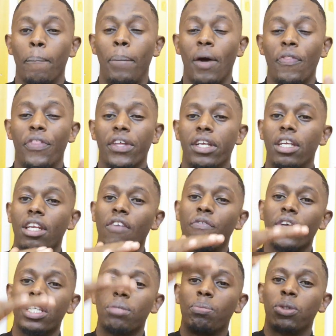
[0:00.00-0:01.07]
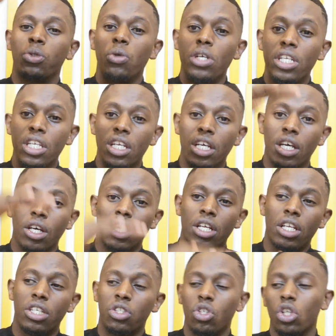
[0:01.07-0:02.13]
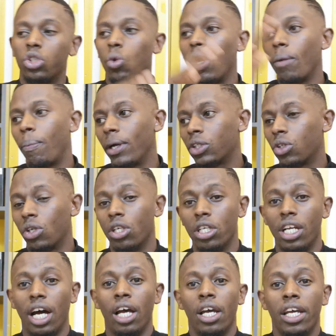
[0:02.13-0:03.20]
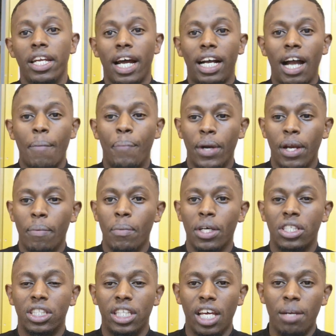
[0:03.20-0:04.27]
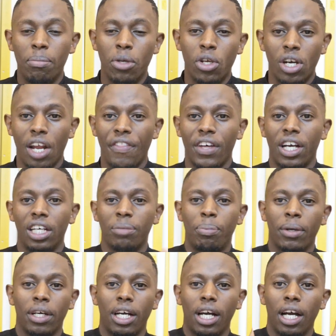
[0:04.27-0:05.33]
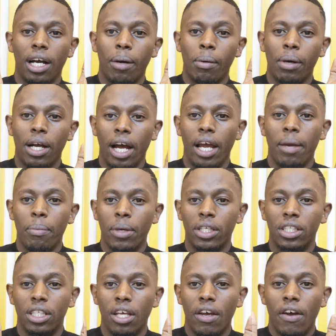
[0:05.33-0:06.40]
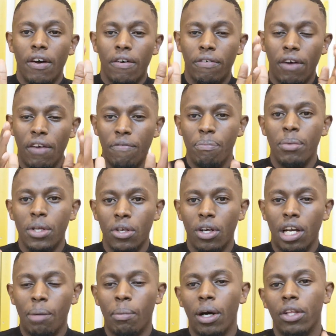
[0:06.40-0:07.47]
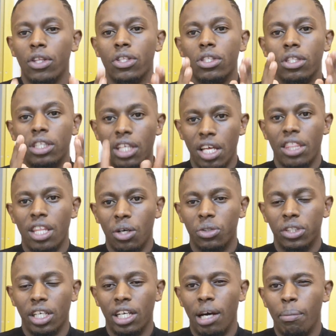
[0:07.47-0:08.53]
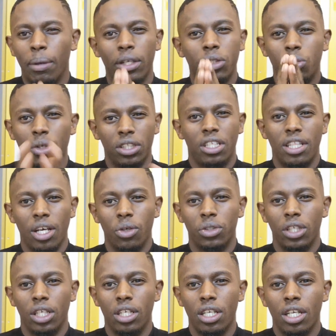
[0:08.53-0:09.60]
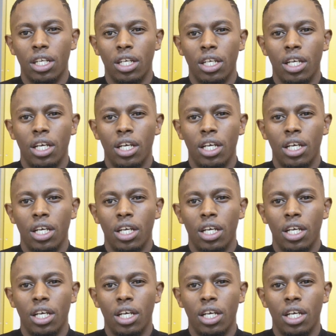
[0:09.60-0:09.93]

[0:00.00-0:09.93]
But the difference between results, one person in a company makes 10 million, another guy makes 5 million, 10,000, 20,000,